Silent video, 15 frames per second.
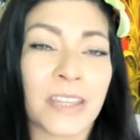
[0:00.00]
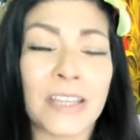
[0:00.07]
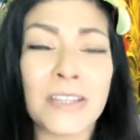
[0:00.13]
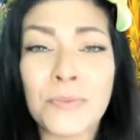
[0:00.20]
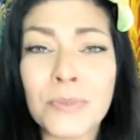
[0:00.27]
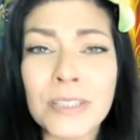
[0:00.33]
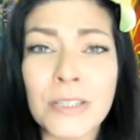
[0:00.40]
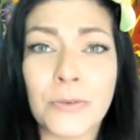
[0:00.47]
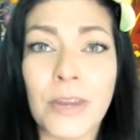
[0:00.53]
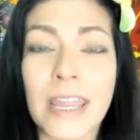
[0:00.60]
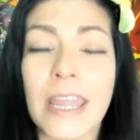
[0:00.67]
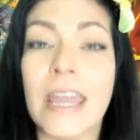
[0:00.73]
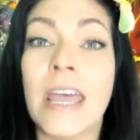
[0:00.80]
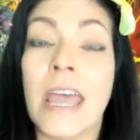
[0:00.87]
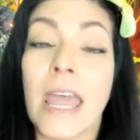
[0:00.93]
It's really
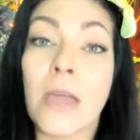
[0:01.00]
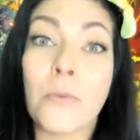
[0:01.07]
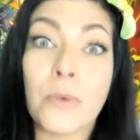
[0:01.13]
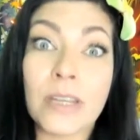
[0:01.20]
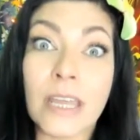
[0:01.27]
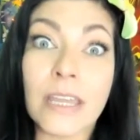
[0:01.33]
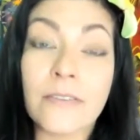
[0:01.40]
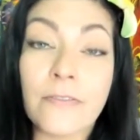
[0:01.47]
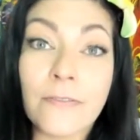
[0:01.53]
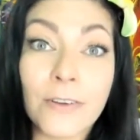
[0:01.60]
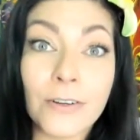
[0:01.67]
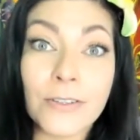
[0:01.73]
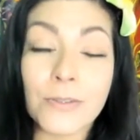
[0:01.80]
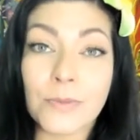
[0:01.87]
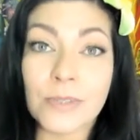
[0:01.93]
great. And when I
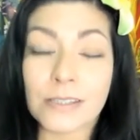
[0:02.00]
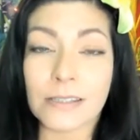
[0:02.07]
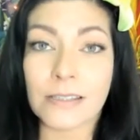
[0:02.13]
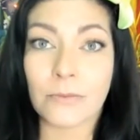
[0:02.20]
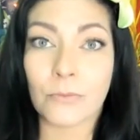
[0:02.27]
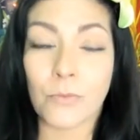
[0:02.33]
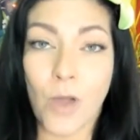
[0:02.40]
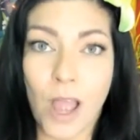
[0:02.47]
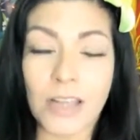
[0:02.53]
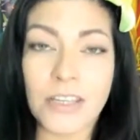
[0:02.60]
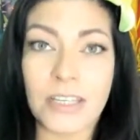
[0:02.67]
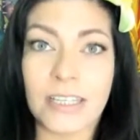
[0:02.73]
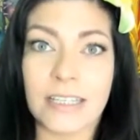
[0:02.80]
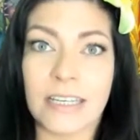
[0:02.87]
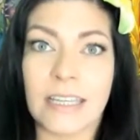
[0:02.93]
first was
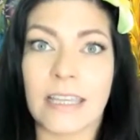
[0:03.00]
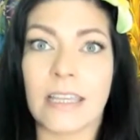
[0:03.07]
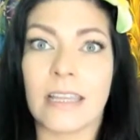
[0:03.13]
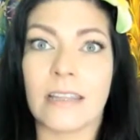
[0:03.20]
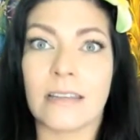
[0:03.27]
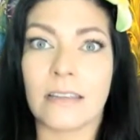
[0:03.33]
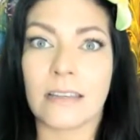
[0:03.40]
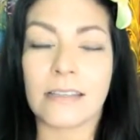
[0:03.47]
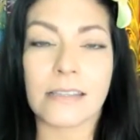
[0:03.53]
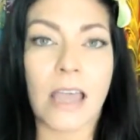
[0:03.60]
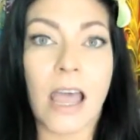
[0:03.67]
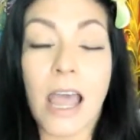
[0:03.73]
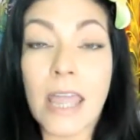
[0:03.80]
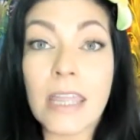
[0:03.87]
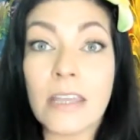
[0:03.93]
watching it again, because
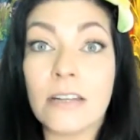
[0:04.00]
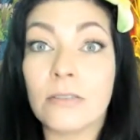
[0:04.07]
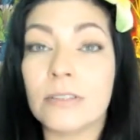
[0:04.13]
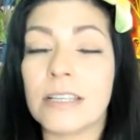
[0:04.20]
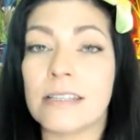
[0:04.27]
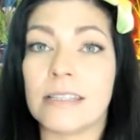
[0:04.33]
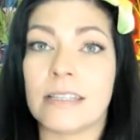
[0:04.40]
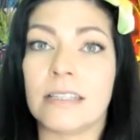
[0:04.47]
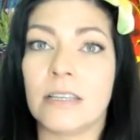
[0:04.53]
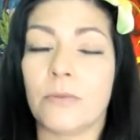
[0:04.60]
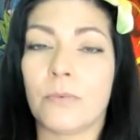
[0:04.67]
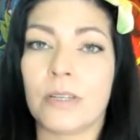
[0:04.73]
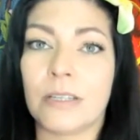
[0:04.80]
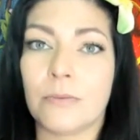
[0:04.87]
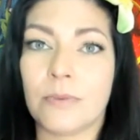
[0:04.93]
I had only seen it
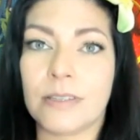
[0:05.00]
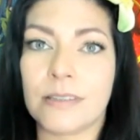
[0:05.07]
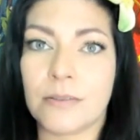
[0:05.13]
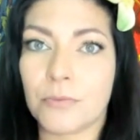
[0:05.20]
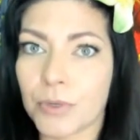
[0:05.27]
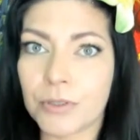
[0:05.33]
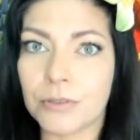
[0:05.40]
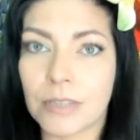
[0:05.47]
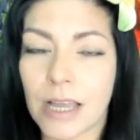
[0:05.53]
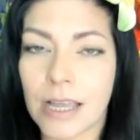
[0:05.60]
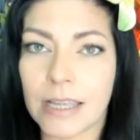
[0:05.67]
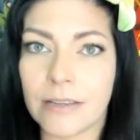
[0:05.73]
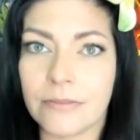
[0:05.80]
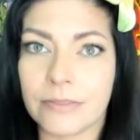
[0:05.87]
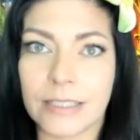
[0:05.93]
when it was in real
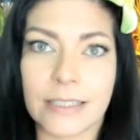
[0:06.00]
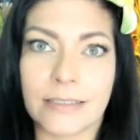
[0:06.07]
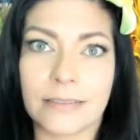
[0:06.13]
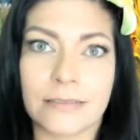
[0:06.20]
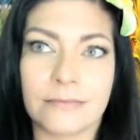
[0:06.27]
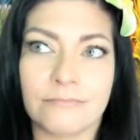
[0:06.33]
life, like,